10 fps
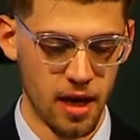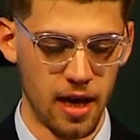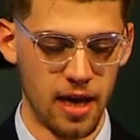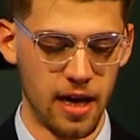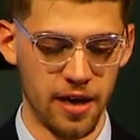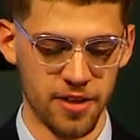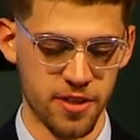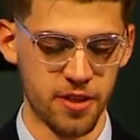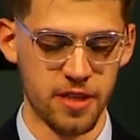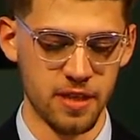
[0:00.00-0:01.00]
Uh, an
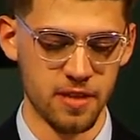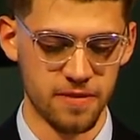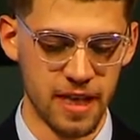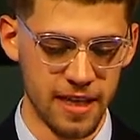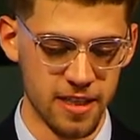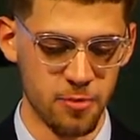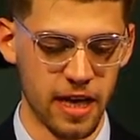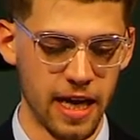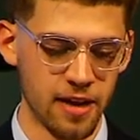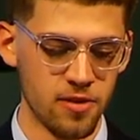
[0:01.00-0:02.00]
Associates of Science in
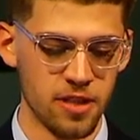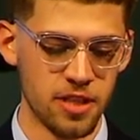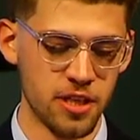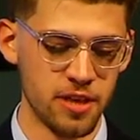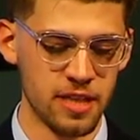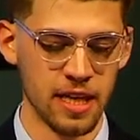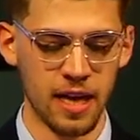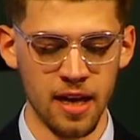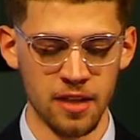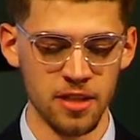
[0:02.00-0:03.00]
Mechanical Engineering
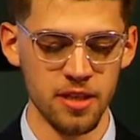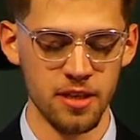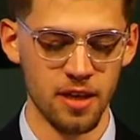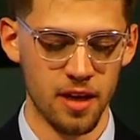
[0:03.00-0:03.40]
Technology